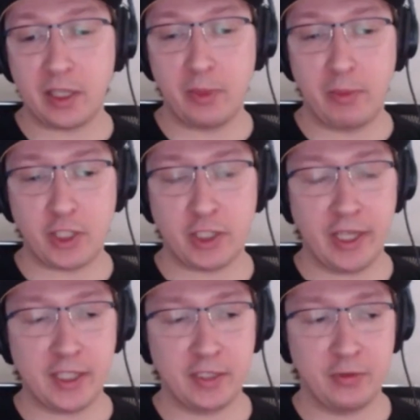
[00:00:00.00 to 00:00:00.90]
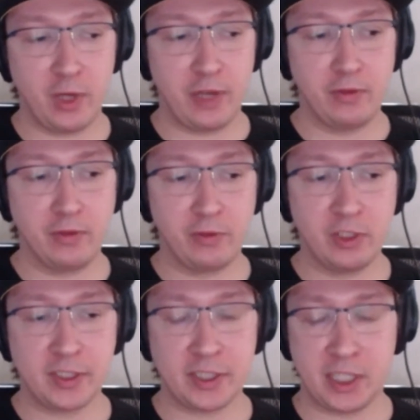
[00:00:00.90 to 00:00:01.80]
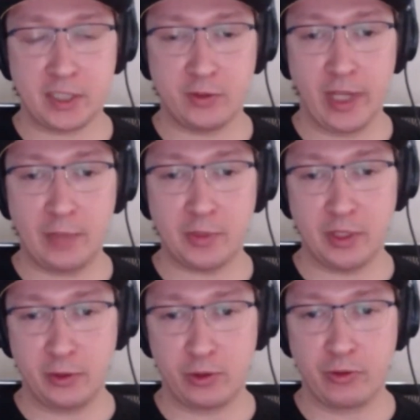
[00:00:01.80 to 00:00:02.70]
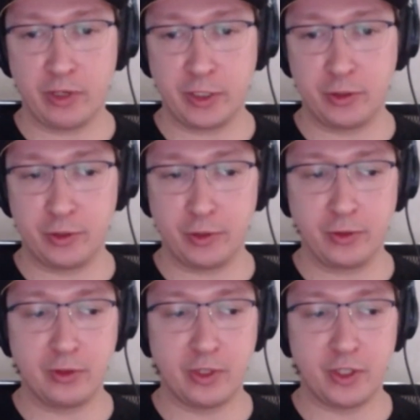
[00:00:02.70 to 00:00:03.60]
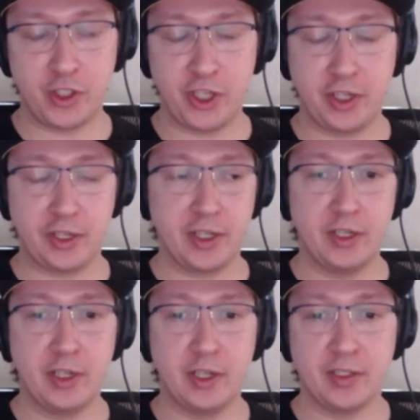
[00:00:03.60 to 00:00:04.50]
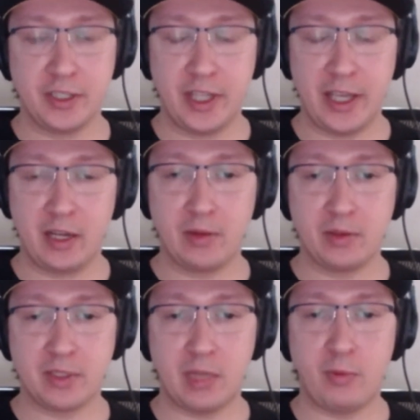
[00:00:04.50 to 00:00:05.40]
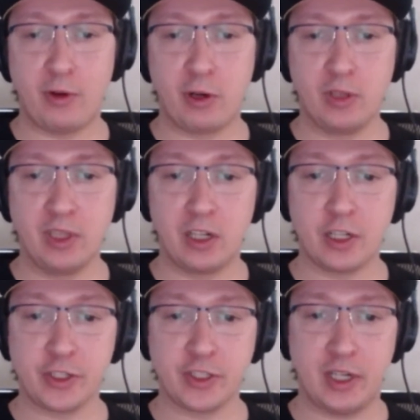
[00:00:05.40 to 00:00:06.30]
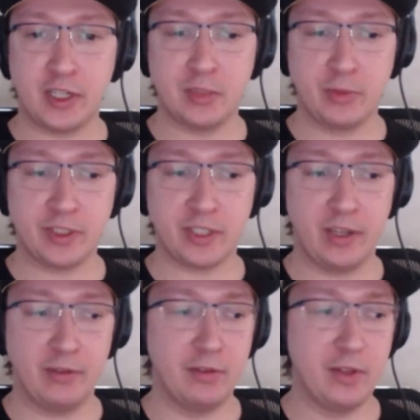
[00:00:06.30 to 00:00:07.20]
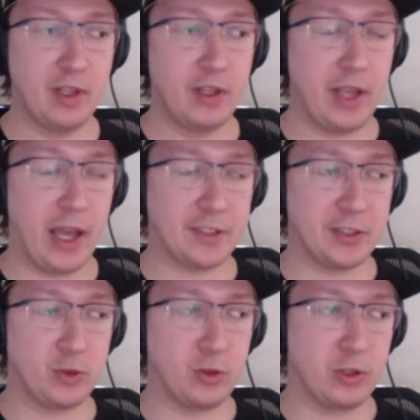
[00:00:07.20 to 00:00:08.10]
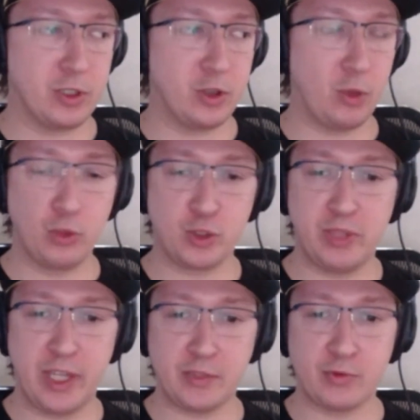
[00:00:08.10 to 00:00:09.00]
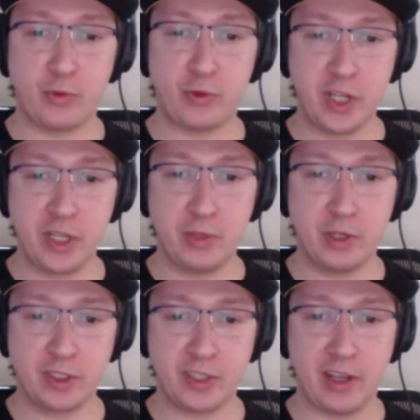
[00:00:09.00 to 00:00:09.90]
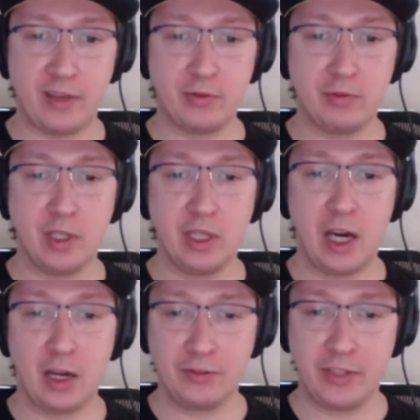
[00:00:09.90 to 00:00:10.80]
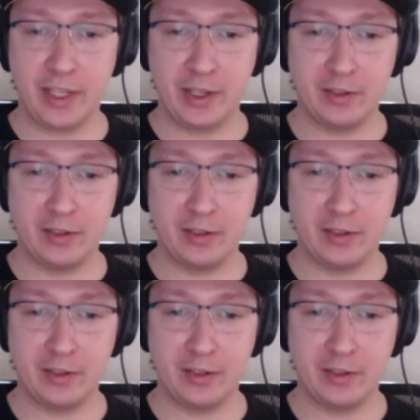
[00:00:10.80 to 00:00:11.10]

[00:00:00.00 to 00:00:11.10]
be much less if you have really successful apps and you are ready to share the data. Some of our largest customers have access to our topmost plans for free because they have a lot of data.